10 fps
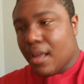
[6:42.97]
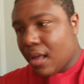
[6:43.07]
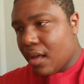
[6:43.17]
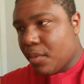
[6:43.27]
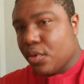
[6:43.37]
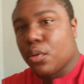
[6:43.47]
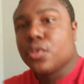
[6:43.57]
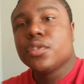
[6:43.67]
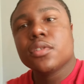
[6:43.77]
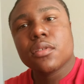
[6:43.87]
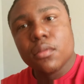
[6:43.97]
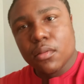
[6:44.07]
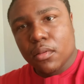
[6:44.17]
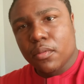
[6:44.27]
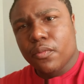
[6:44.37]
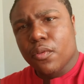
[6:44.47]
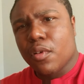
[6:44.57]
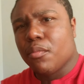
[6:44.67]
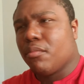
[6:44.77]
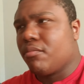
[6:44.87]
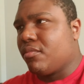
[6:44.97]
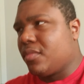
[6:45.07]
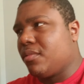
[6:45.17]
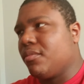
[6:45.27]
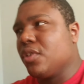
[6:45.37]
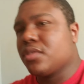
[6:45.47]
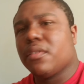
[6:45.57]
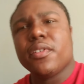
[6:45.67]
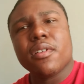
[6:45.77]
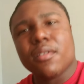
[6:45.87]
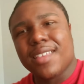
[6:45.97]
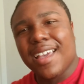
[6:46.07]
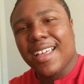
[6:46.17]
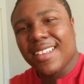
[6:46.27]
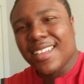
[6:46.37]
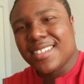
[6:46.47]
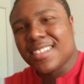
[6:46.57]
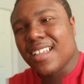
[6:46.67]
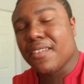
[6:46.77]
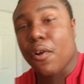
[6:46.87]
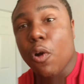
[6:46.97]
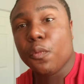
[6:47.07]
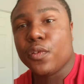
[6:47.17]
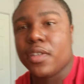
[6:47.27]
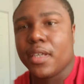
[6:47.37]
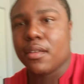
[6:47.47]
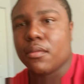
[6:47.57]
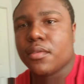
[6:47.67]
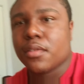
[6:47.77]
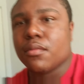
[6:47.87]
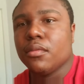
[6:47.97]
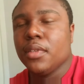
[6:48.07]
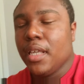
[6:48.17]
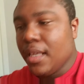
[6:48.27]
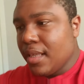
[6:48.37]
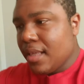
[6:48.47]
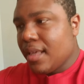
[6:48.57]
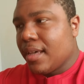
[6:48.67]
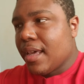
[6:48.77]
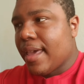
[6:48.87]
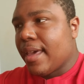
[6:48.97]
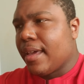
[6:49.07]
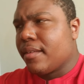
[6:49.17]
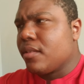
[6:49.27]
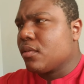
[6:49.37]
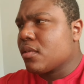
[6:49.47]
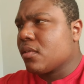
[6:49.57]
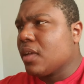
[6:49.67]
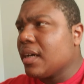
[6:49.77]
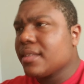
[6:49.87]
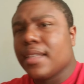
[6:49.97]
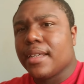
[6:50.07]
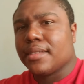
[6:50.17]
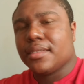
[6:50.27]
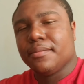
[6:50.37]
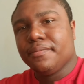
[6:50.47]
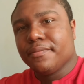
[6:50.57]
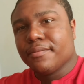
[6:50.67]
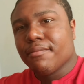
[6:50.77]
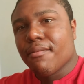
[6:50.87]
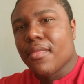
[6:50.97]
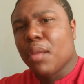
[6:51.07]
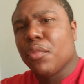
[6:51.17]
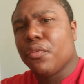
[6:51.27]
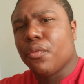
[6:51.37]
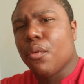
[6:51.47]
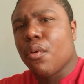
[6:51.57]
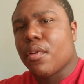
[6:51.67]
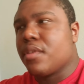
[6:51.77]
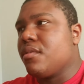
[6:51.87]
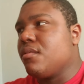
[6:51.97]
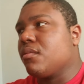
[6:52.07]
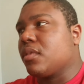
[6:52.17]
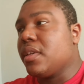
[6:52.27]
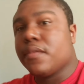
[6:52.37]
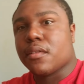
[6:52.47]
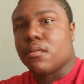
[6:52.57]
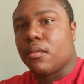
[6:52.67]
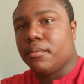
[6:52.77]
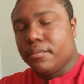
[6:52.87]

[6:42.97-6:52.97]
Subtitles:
You go to school for most of your adolescent life. Hopefully you can go to school and you learn a lot of things before you leave school.